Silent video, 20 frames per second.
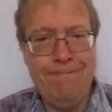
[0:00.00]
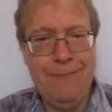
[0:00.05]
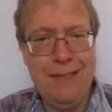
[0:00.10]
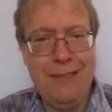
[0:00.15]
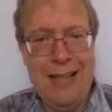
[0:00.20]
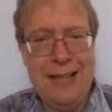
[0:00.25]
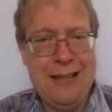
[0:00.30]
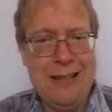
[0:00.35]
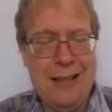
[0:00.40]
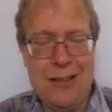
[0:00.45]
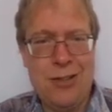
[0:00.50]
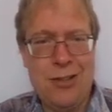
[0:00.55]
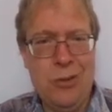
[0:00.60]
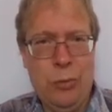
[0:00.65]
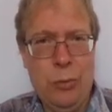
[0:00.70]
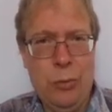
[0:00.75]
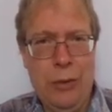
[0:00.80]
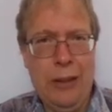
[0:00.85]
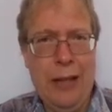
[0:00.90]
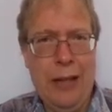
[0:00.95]
That
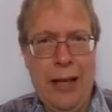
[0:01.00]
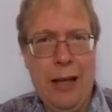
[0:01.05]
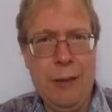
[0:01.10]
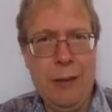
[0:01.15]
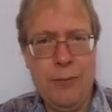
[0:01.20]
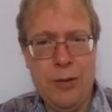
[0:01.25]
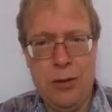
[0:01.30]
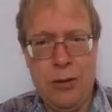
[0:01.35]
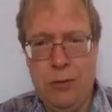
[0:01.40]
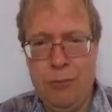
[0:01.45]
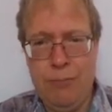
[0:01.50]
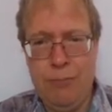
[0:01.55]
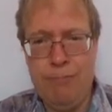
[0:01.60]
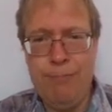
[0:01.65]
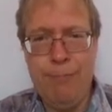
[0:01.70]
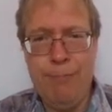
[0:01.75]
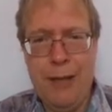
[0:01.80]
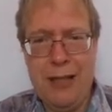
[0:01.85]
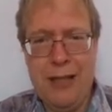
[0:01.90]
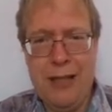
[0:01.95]
doesn't really help, so
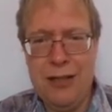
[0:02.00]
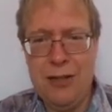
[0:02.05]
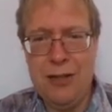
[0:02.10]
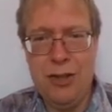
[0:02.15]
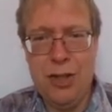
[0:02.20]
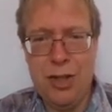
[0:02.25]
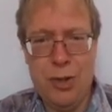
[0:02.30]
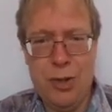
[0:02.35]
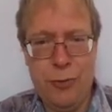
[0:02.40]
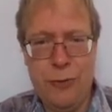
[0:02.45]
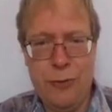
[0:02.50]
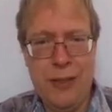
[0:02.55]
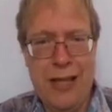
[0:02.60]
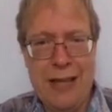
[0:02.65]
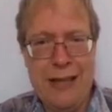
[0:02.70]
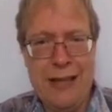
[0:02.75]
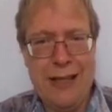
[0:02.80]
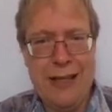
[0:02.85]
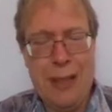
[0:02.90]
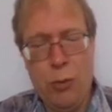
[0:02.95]
better just to
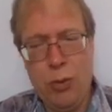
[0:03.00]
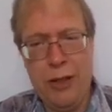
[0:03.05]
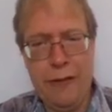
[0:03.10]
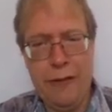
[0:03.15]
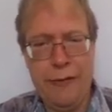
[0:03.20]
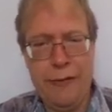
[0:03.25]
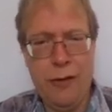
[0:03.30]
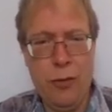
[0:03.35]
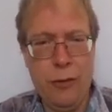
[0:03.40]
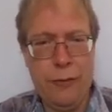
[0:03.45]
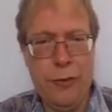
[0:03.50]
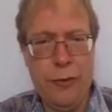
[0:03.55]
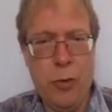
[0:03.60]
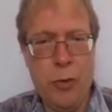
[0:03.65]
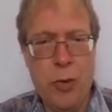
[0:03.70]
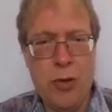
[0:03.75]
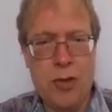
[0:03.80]
forget that. I will give you a few